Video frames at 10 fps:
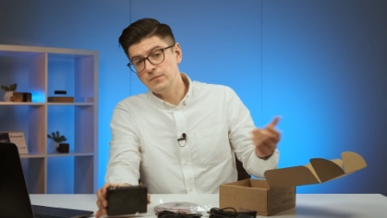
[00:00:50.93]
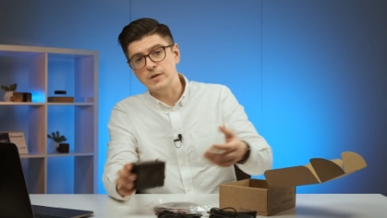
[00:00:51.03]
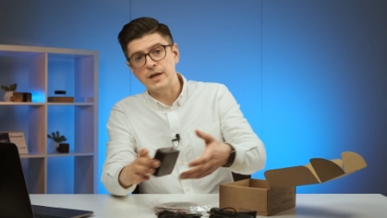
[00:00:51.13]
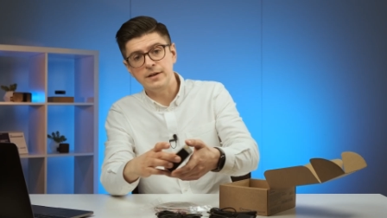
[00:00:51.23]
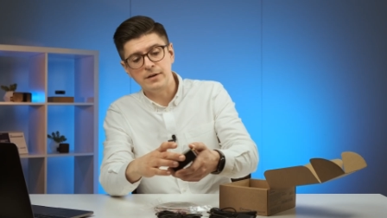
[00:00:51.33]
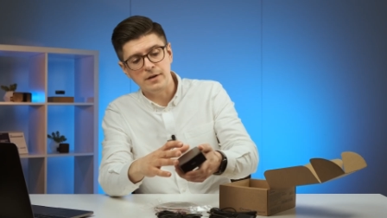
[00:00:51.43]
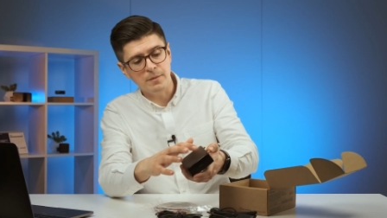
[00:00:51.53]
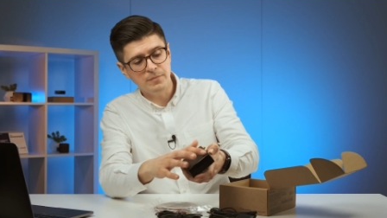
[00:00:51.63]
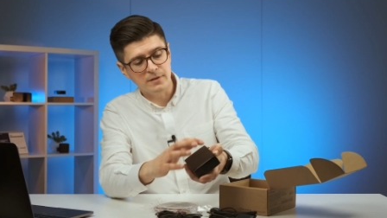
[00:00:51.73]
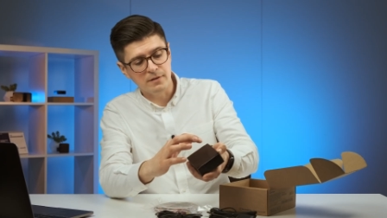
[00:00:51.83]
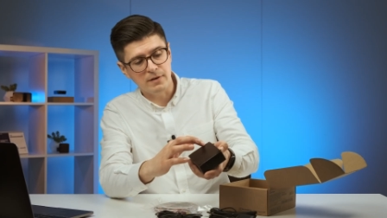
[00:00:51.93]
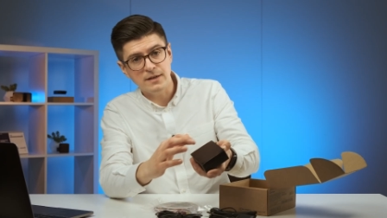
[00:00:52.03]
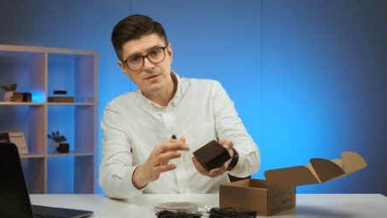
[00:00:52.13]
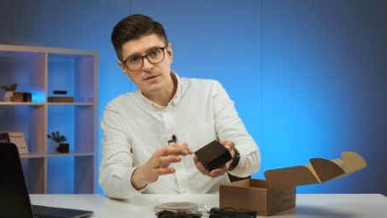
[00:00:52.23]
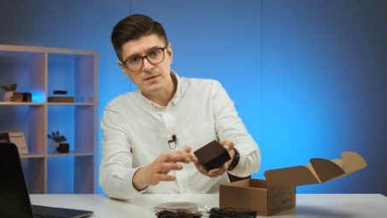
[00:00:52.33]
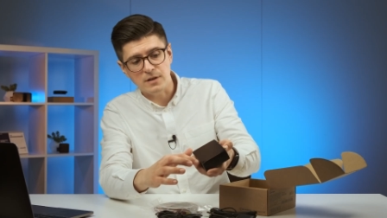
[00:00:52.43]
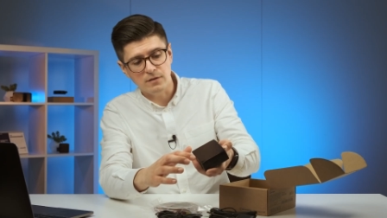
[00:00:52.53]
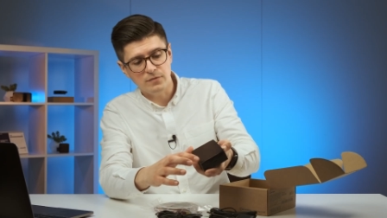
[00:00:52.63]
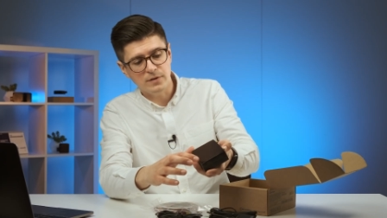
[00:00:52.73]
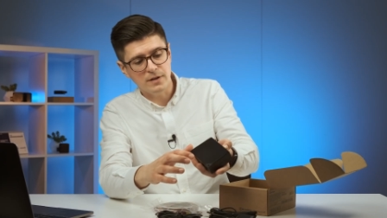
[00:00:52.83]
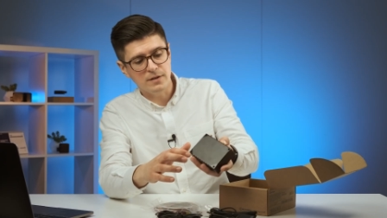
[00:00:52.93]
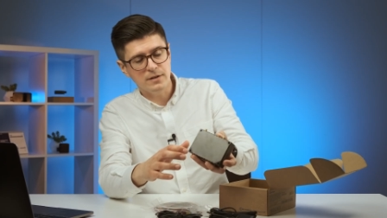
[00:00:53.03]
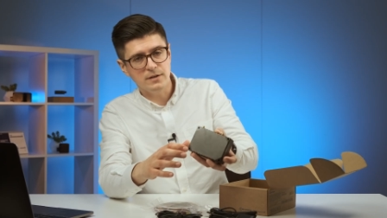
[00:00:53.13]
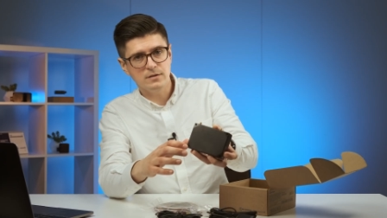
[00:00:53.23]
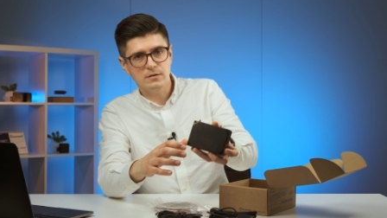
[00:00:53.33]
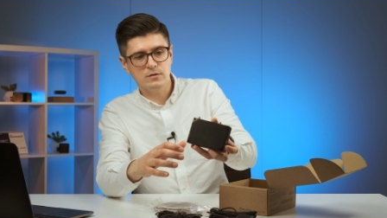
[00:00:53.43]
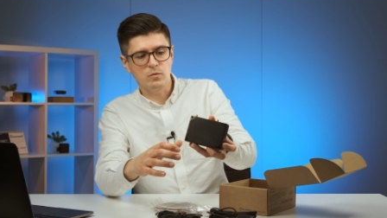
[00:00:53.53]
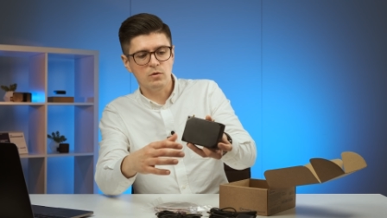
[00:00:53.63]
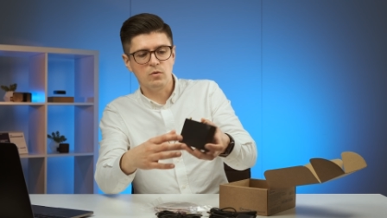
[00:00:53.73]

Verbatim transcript: tightening up the device itself in these small